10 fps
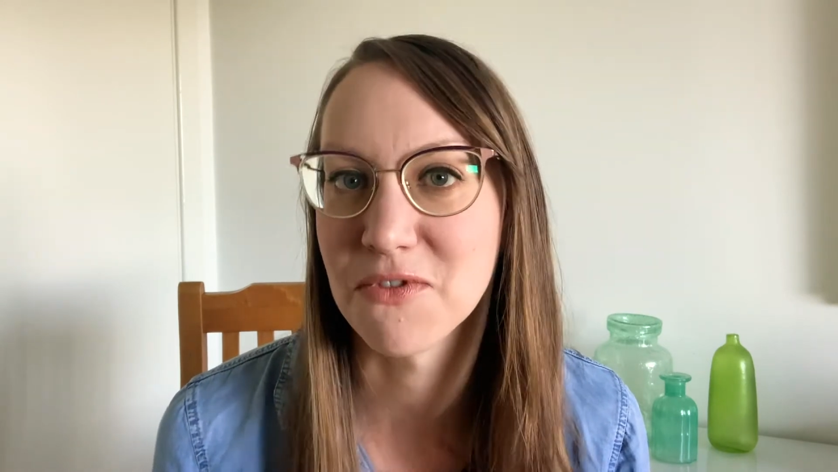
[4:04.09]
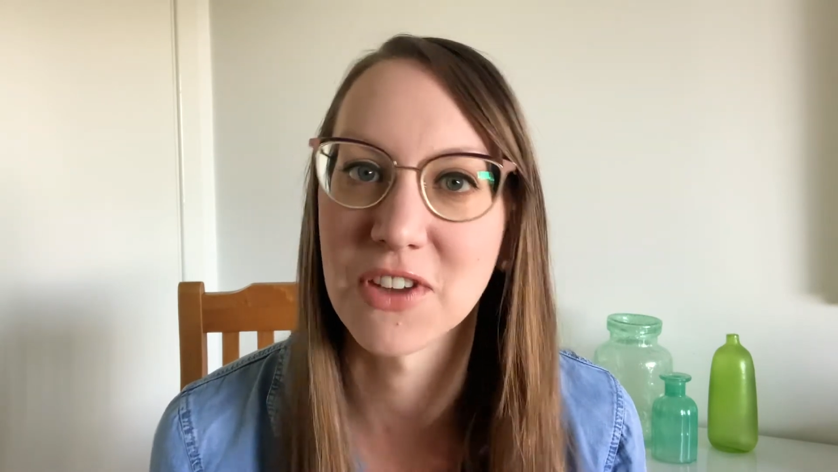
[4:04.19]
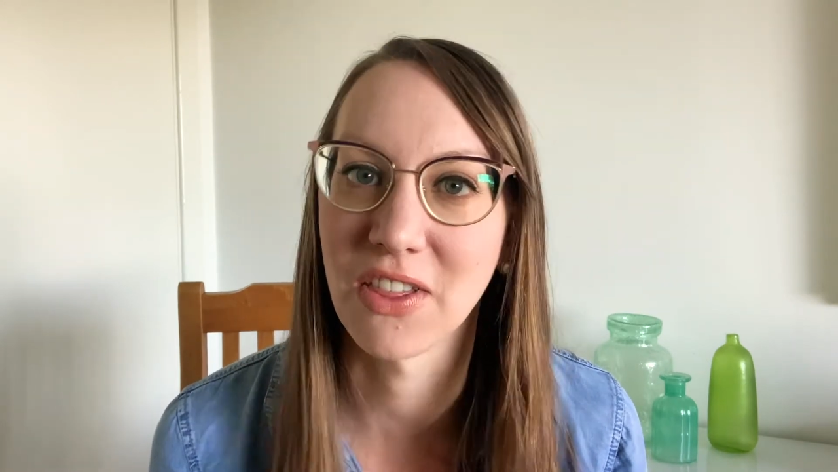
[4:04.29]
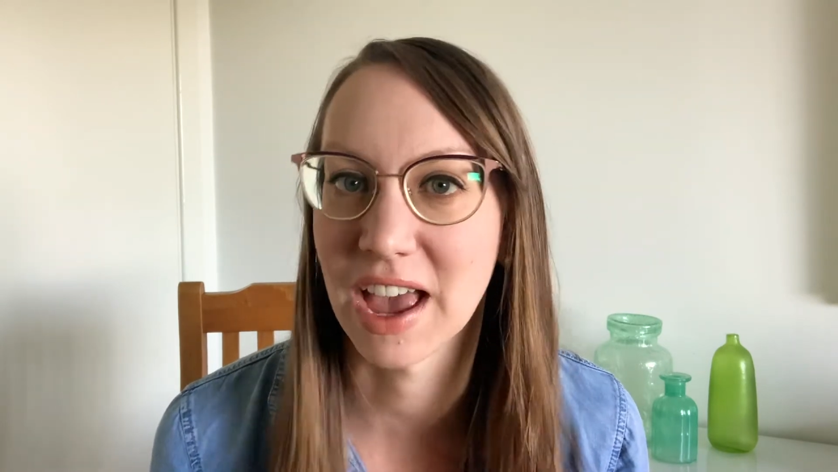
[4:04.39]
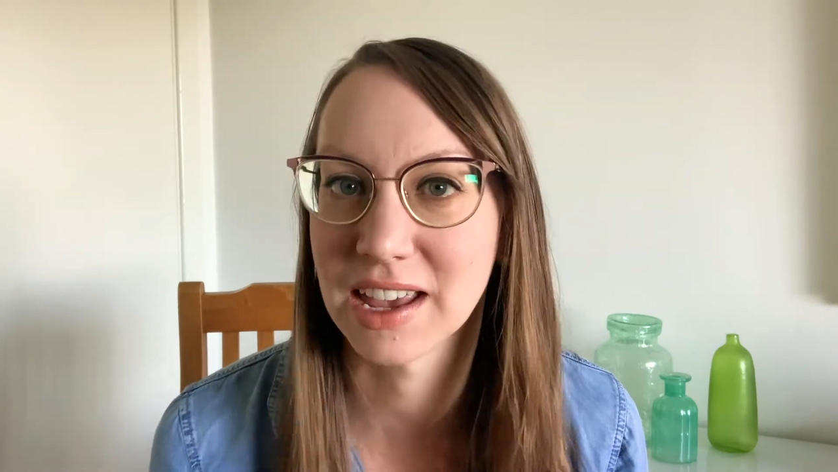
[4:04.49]

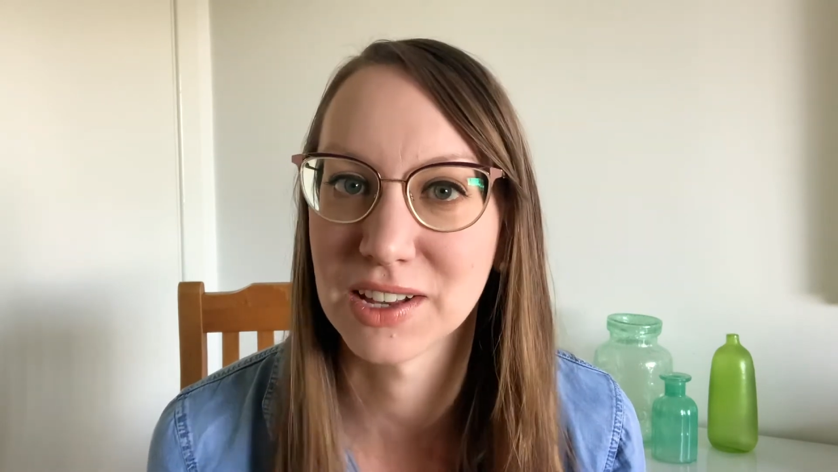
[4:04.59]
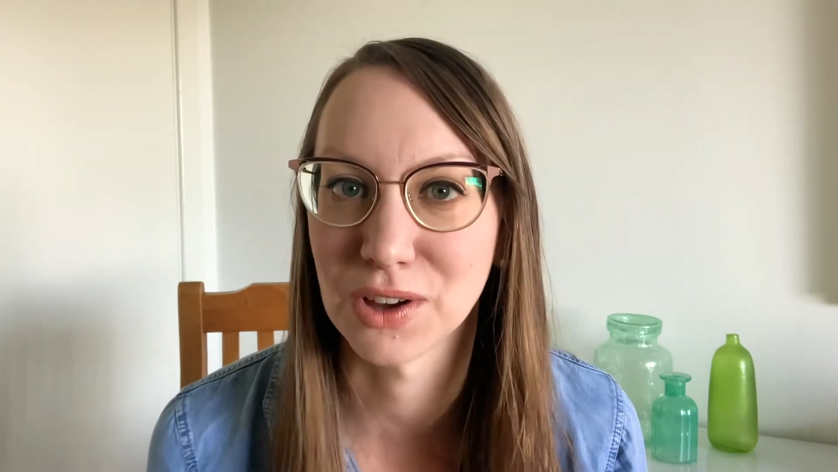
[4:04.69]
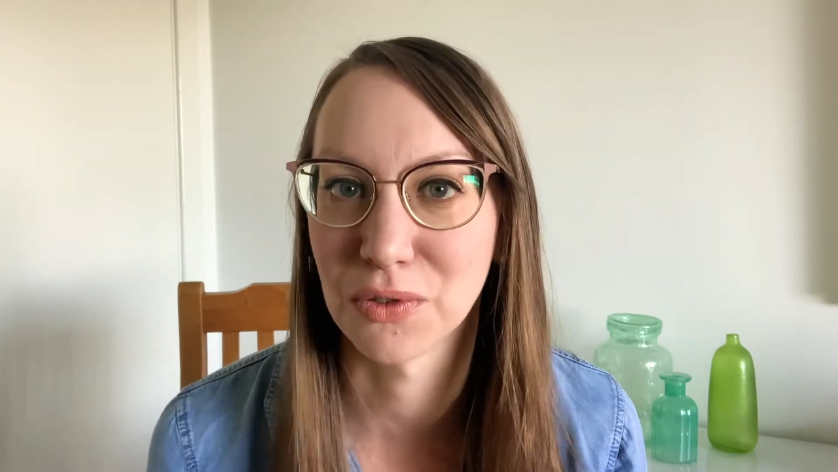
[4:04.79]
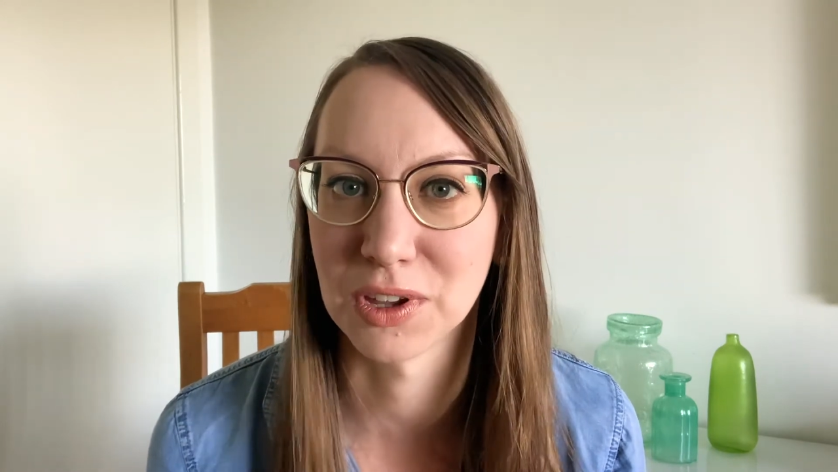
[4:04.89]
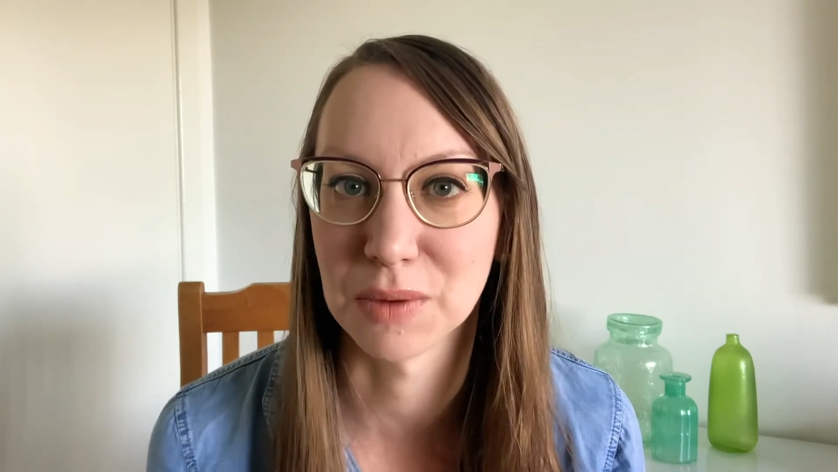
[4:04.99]
feel like he's
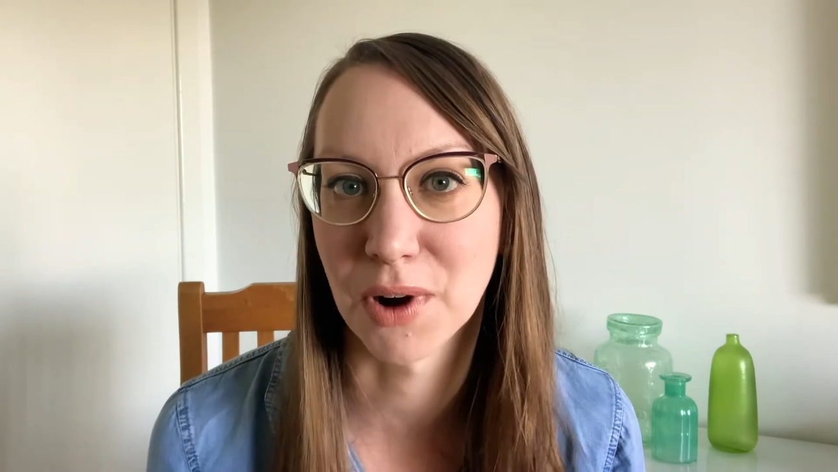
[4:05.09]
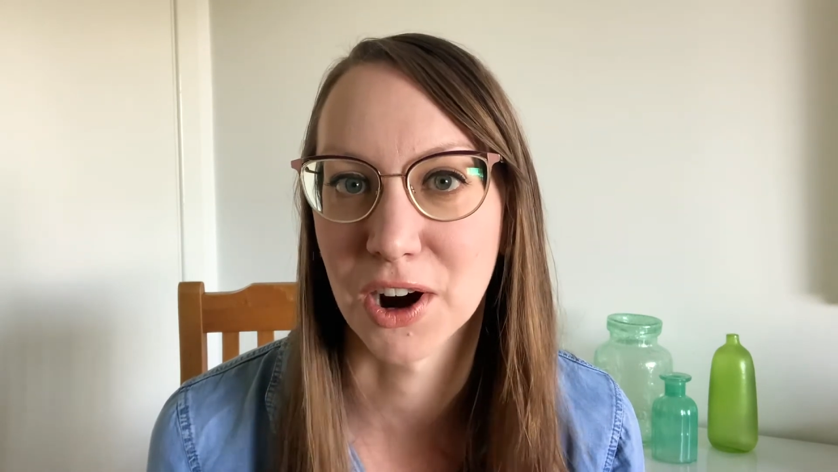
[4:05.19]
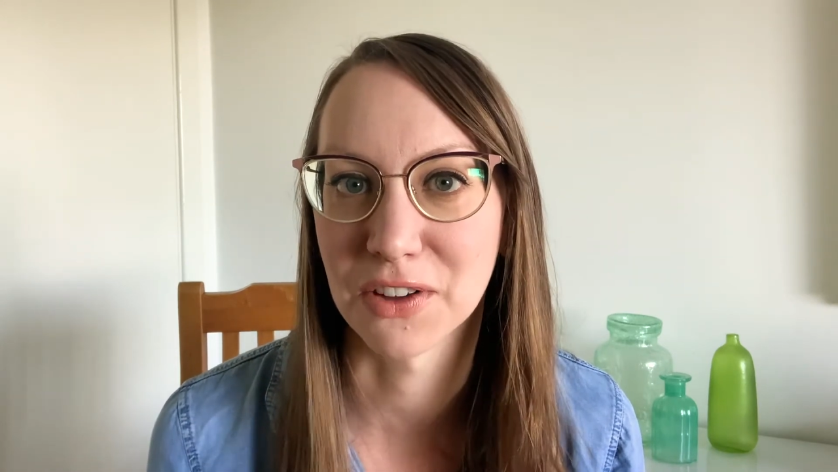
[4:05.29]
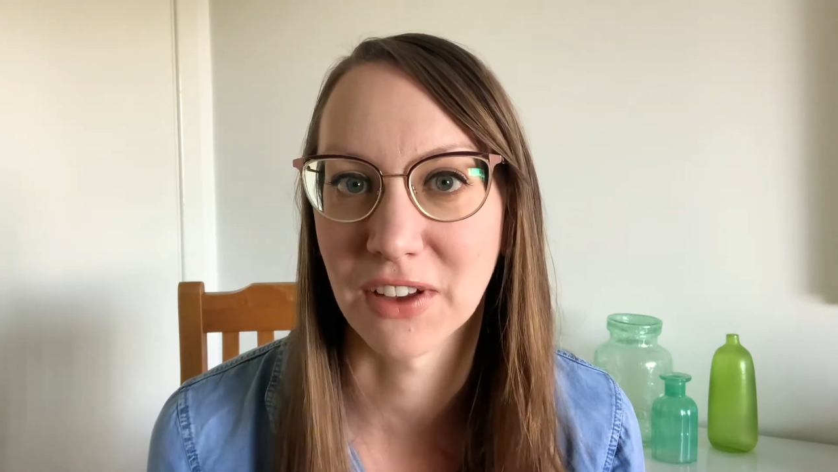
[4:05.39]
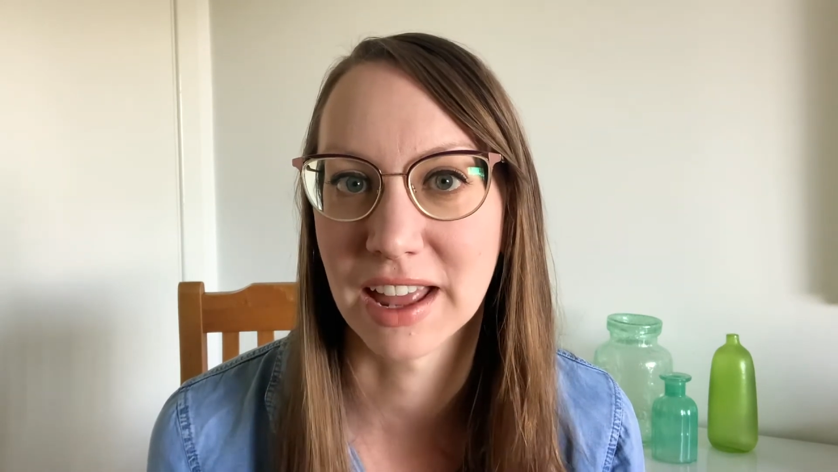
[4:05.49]
all really
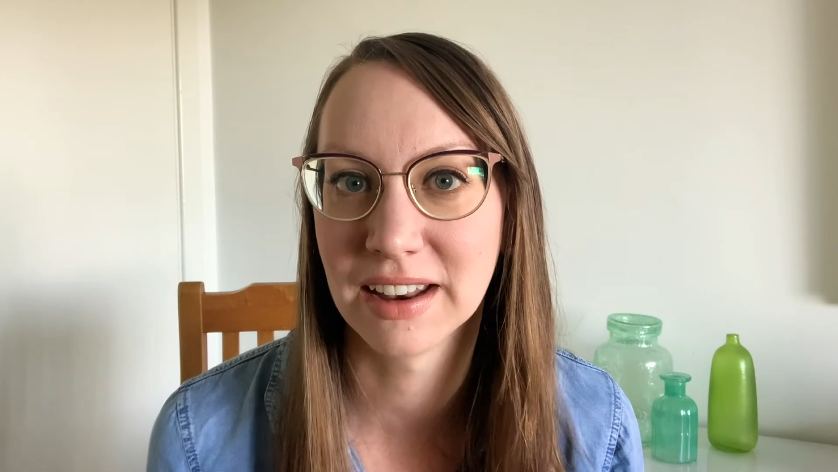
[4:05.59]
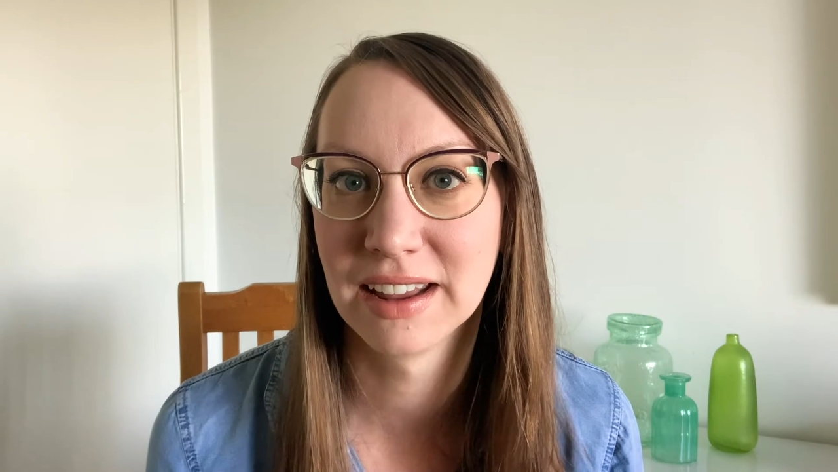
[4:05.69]
part of it.